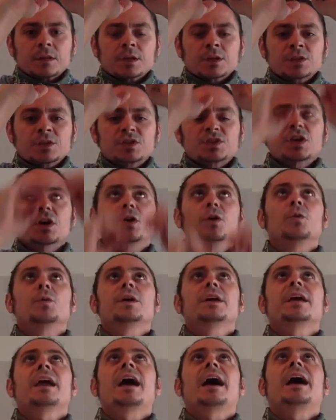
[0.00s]
So
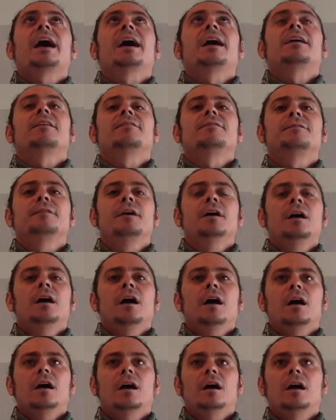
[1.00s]
we have,
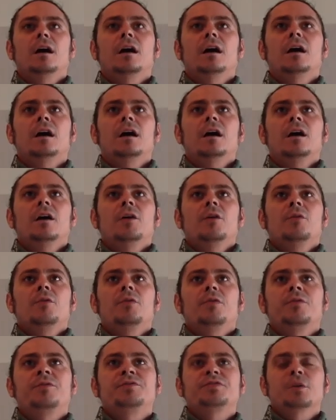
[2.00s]

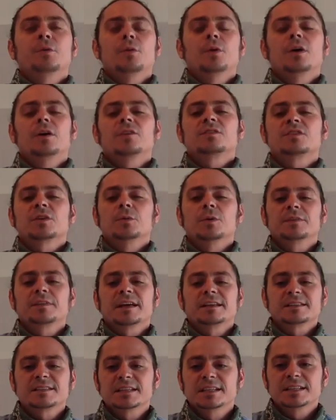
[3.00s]
so what
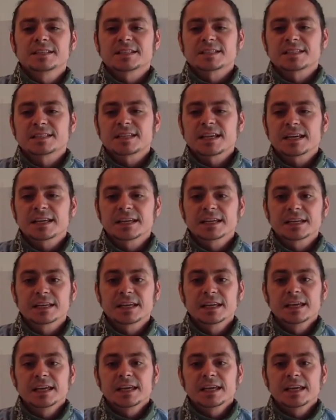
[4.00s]
that sentence is saying